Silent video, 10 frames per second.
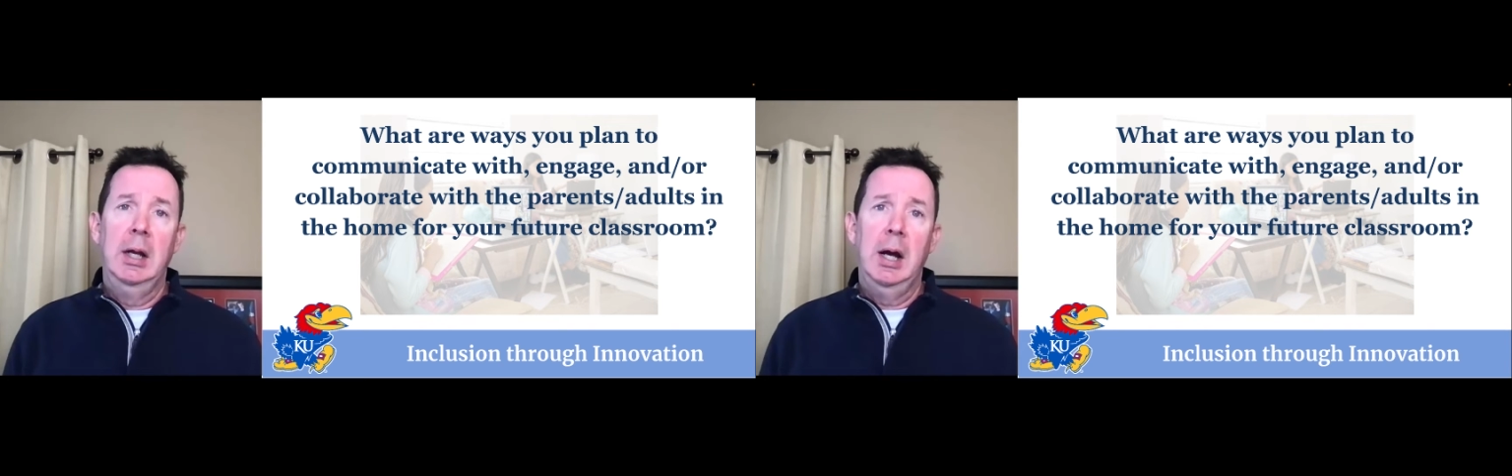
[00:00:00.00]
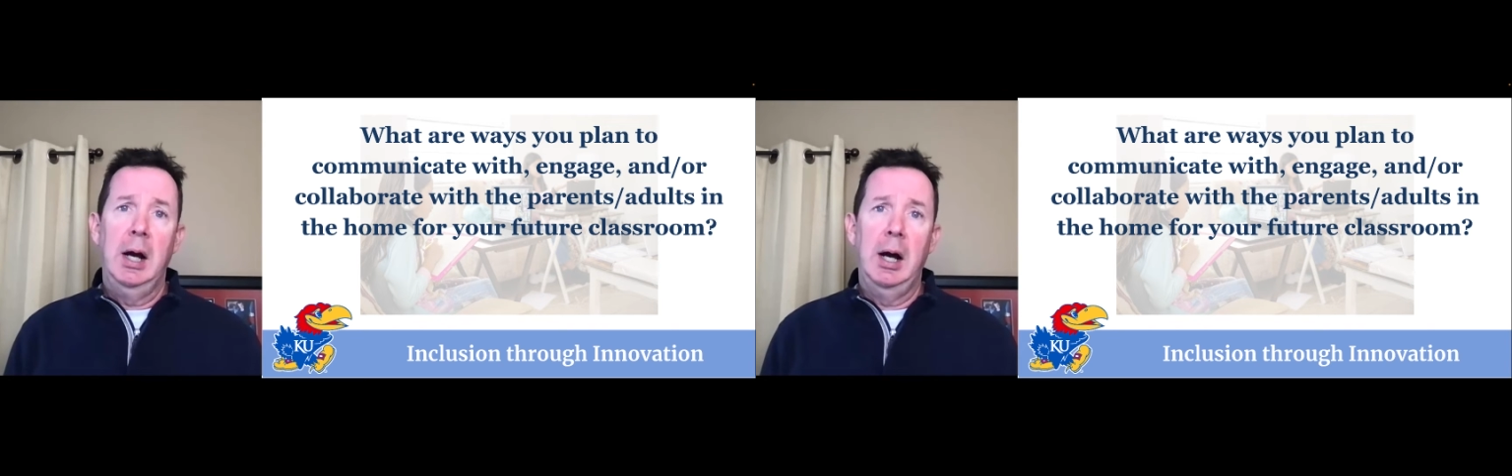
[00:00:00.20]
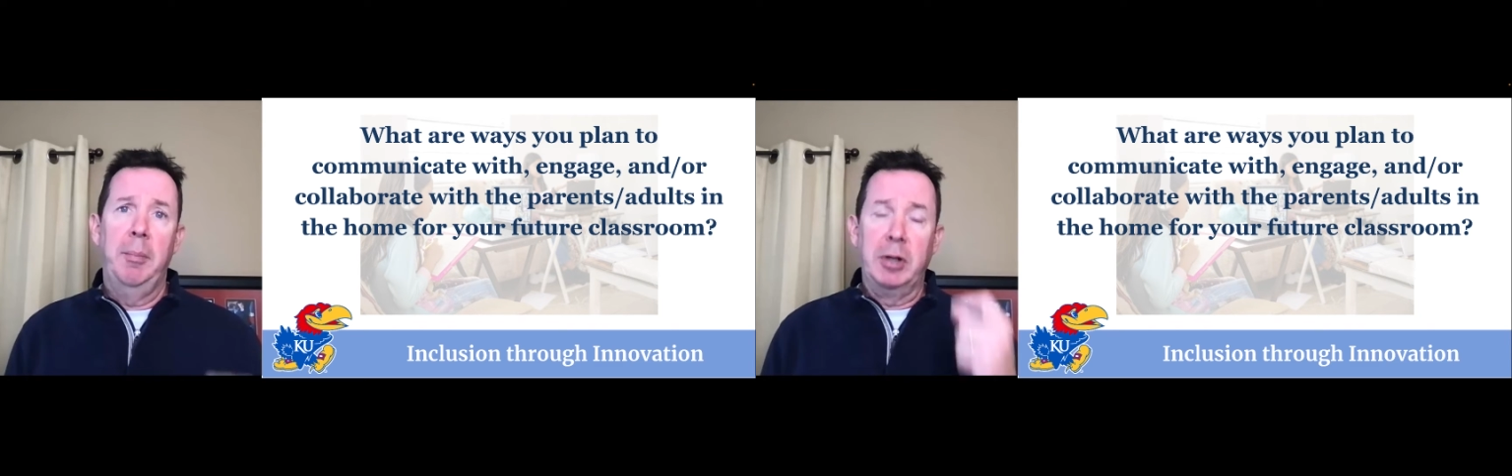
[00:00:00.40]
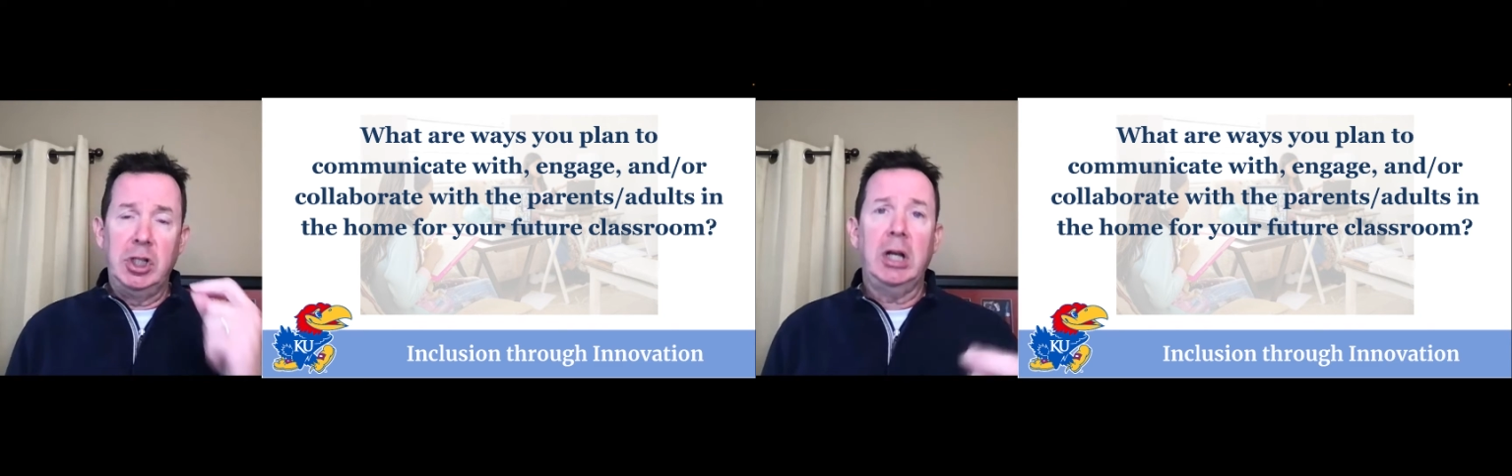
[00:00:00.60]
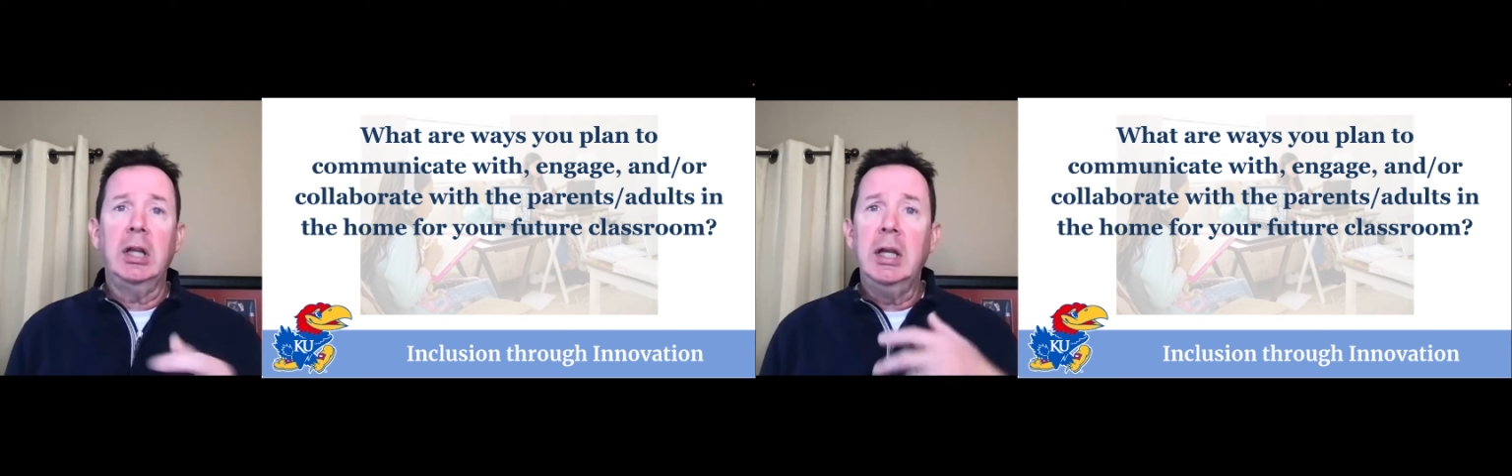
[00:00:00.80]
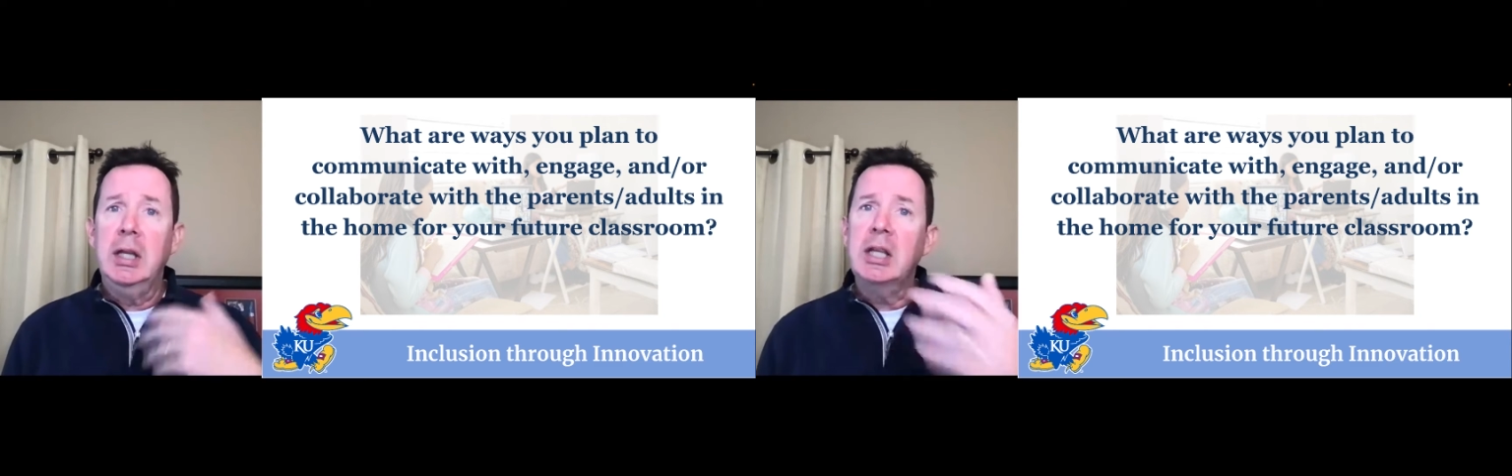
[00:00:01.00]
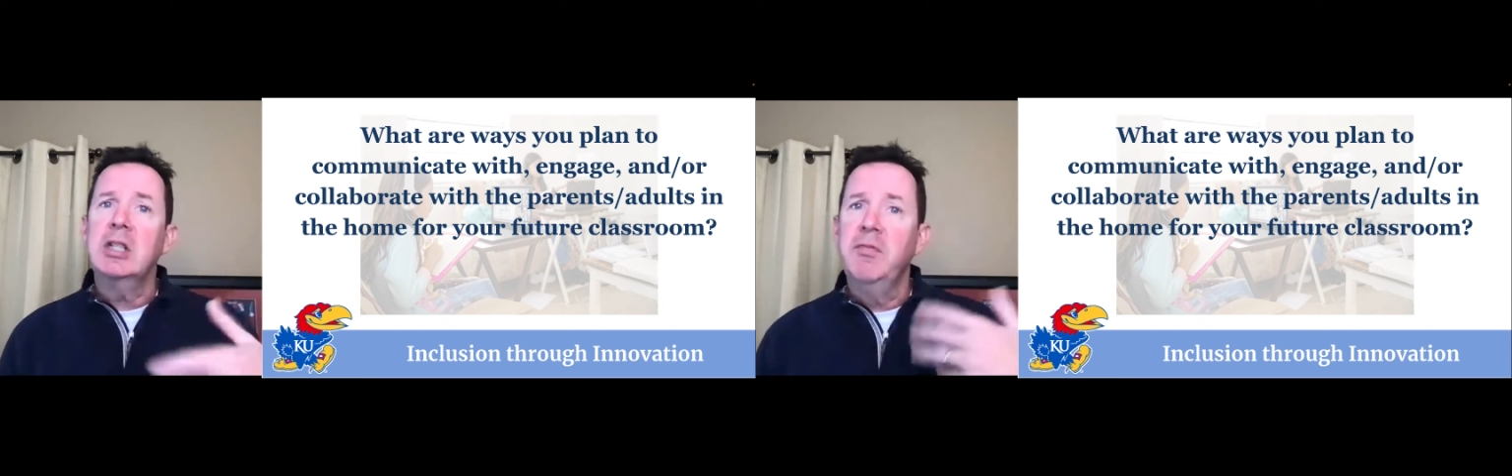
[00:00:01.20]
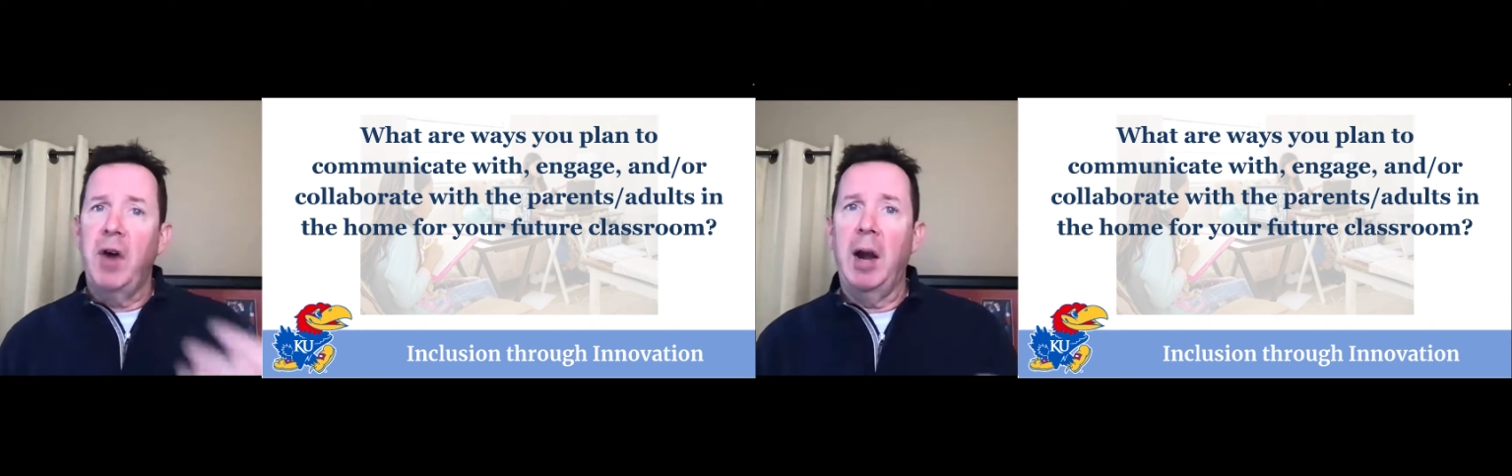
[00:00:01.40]
Particularly in this
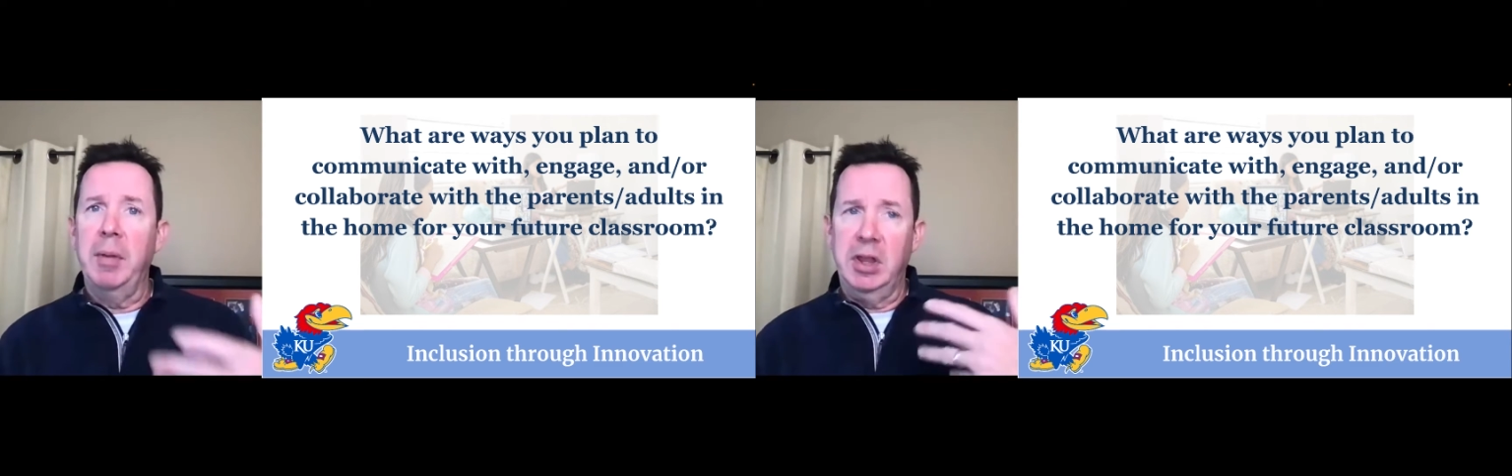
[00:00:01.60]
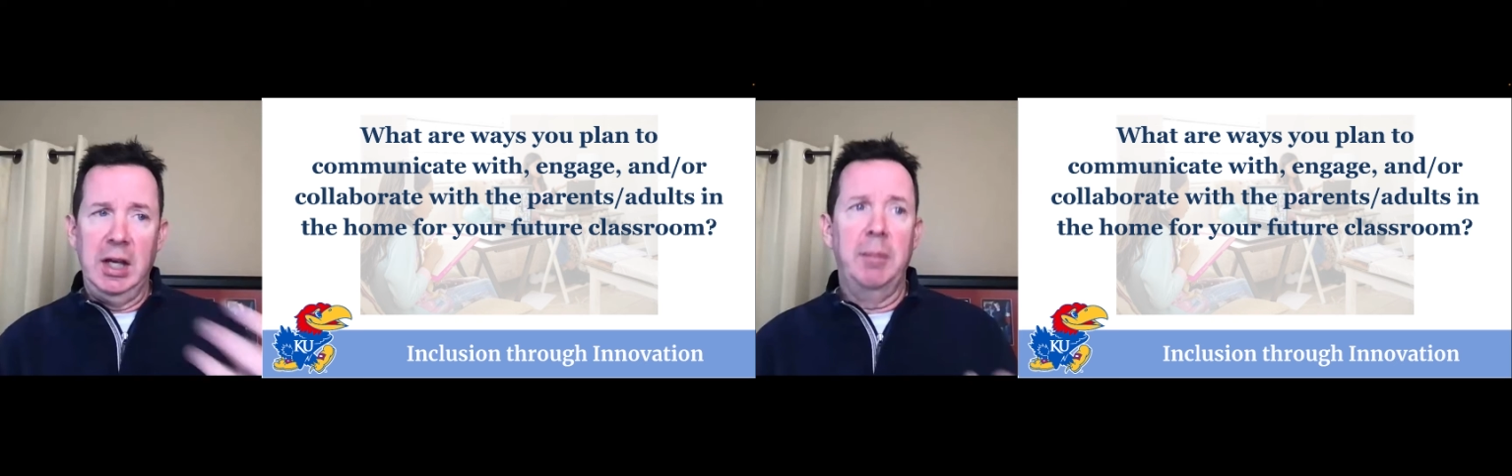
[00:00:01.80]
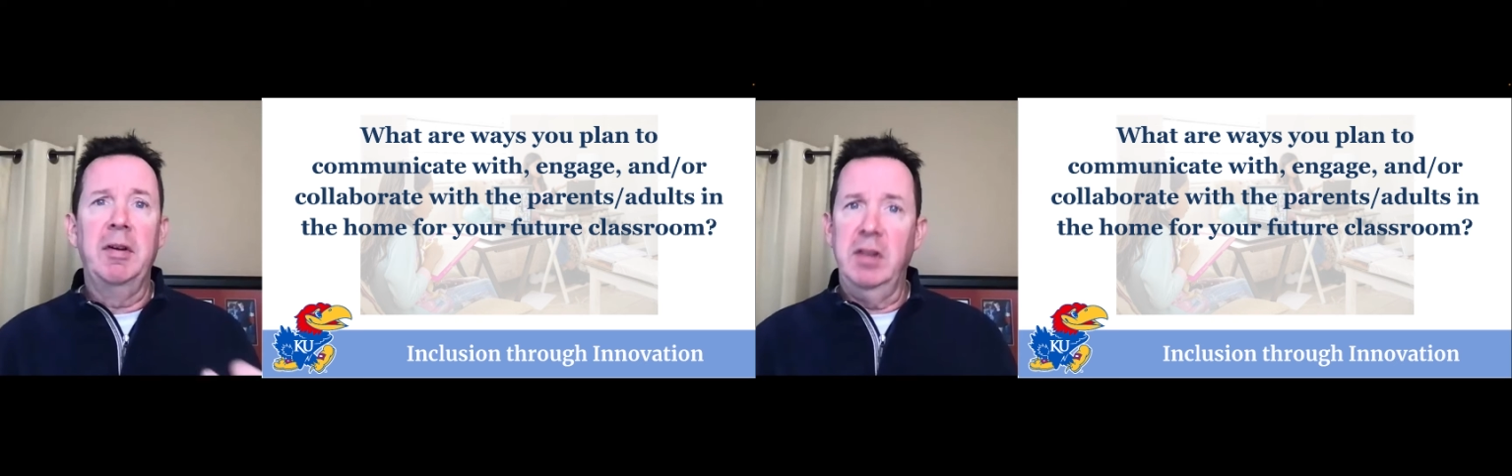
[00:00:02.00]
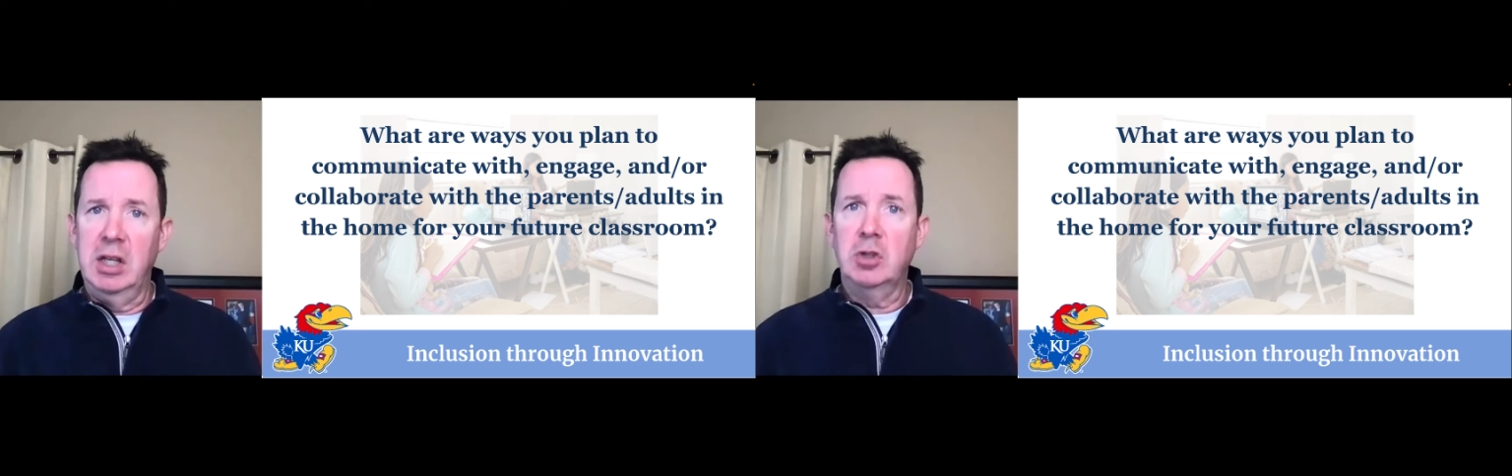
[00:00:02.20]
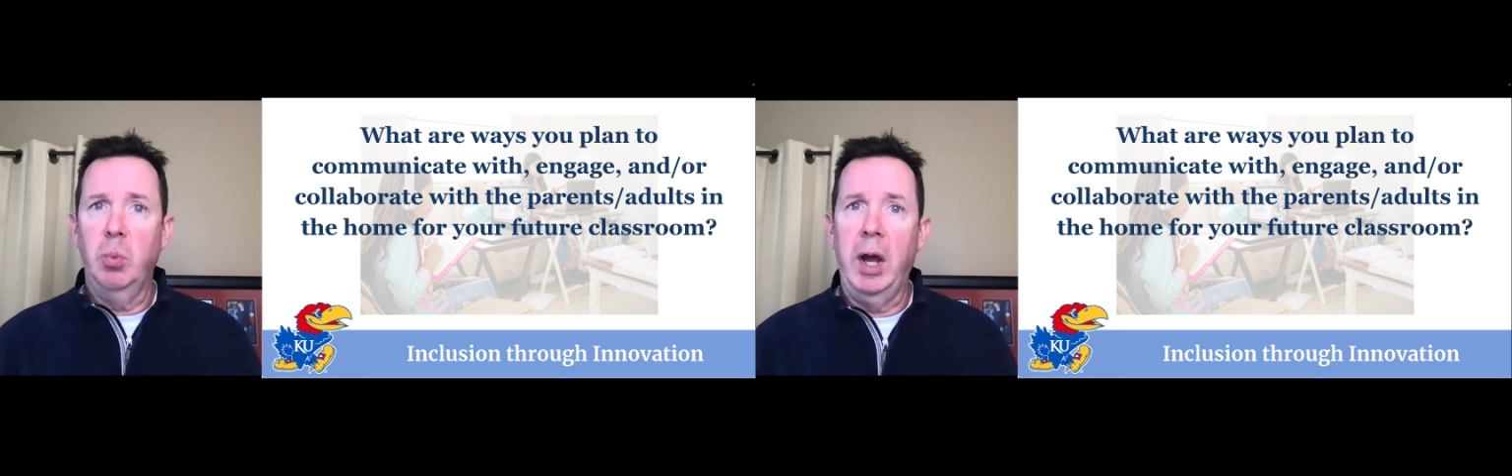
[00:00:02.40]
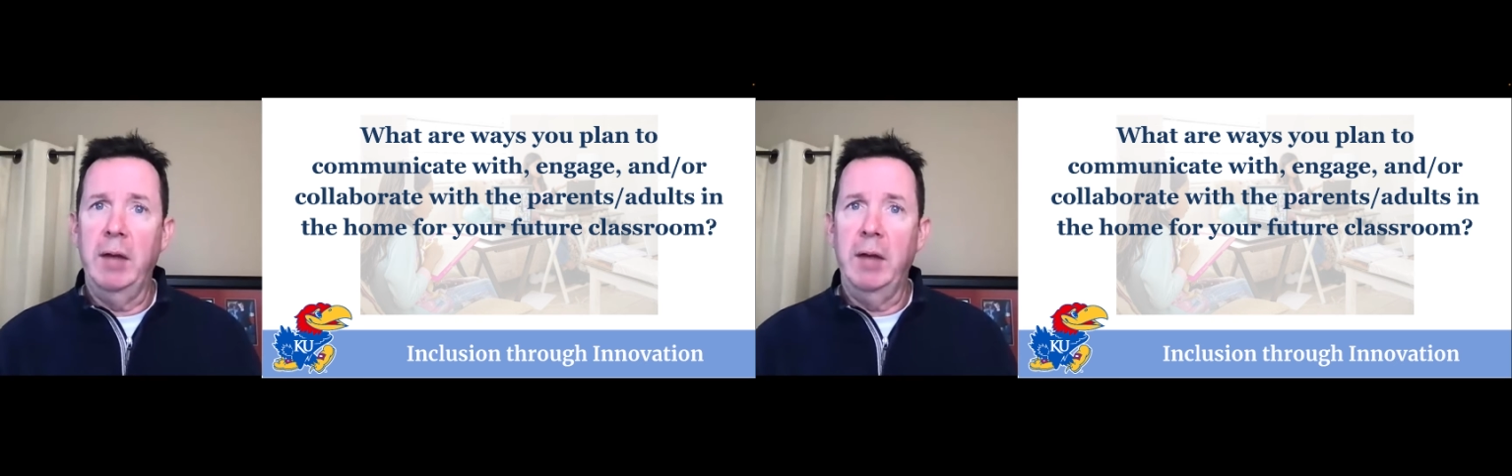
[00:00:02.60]
environment, think about it this way.